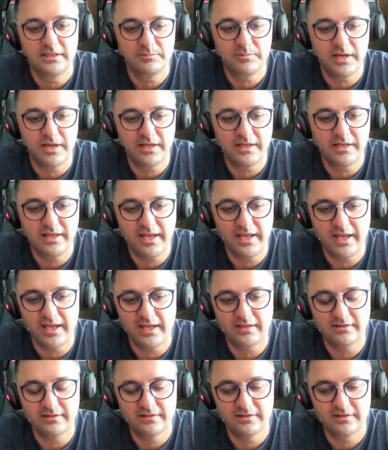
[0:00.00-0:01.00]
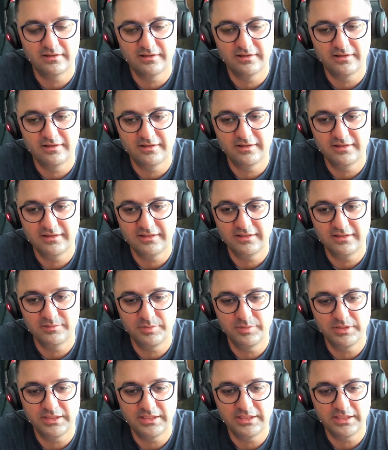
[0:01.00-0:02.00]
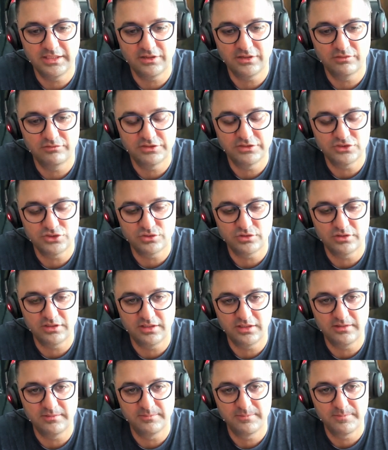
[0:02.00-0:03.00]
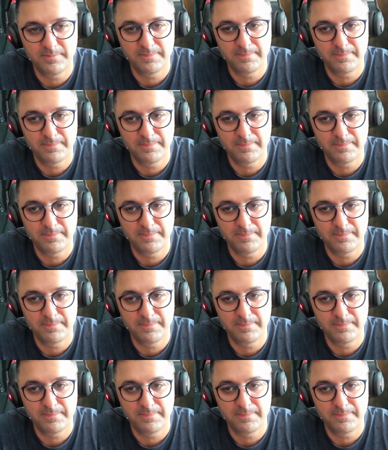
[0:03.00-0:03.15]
head in the beginning of the journey.